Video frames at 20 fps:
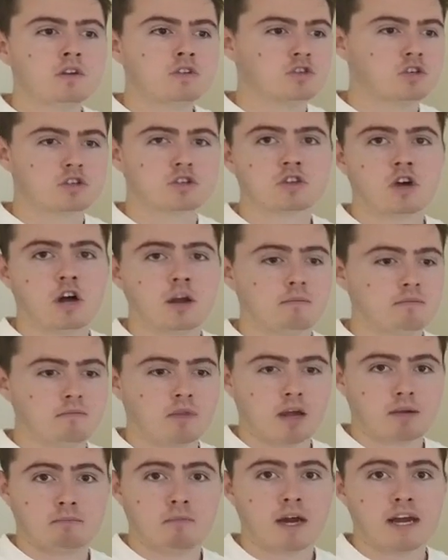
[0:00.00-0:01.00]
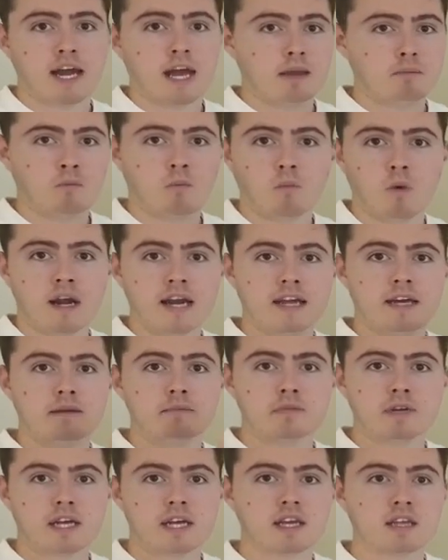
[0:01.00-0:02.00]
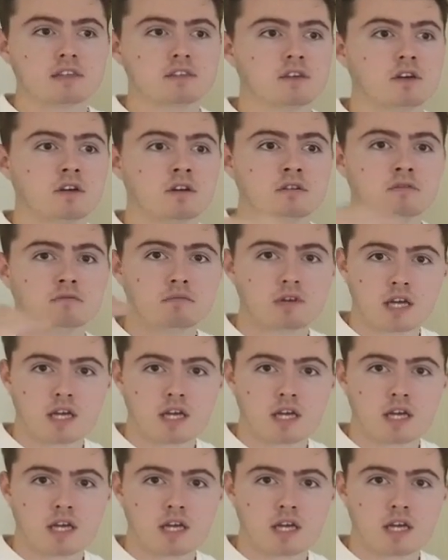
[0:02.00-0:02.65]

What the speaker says: Just type like my name, William Dickinson,